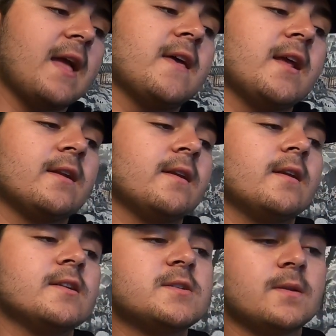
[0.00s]
and then
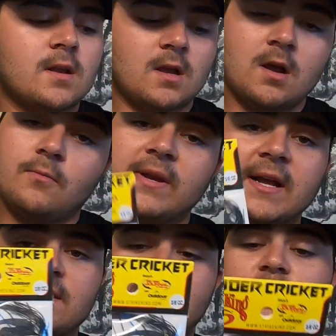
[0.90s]
we
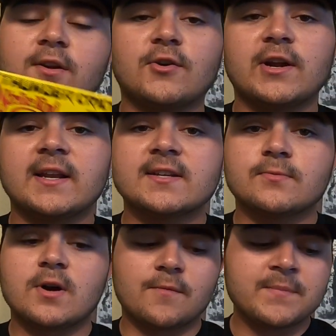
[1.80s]
got the thunder cricket as
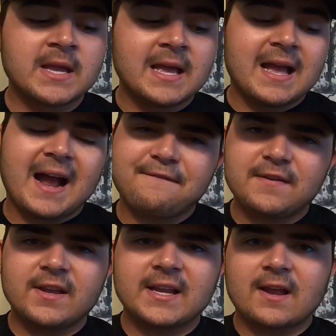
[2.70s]
well. I
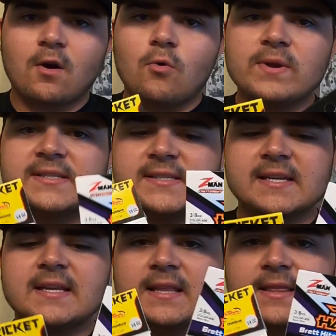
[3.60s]
feel like I always
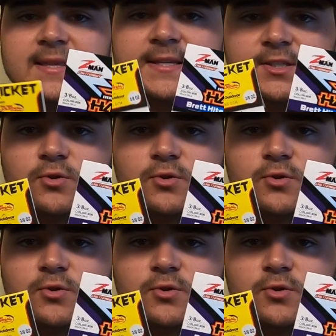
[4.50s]
see these